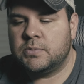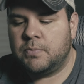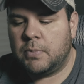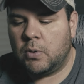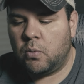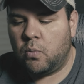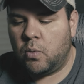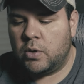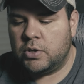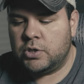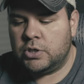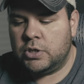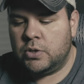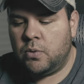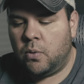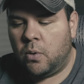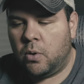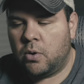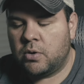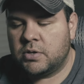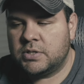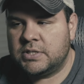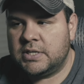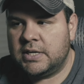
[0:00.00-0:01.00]
But what you
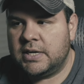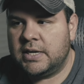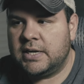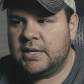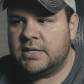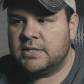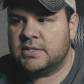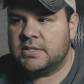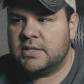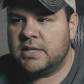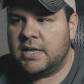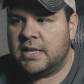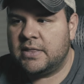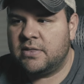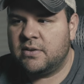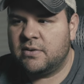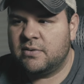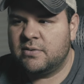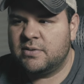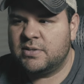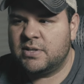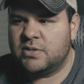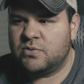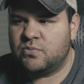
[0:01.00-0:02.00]
are seeing is that
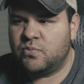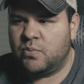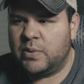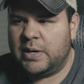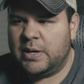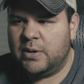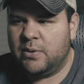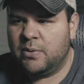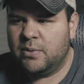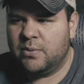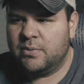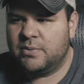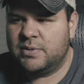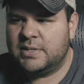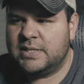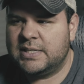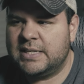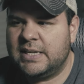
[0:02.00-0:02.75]
there's this weird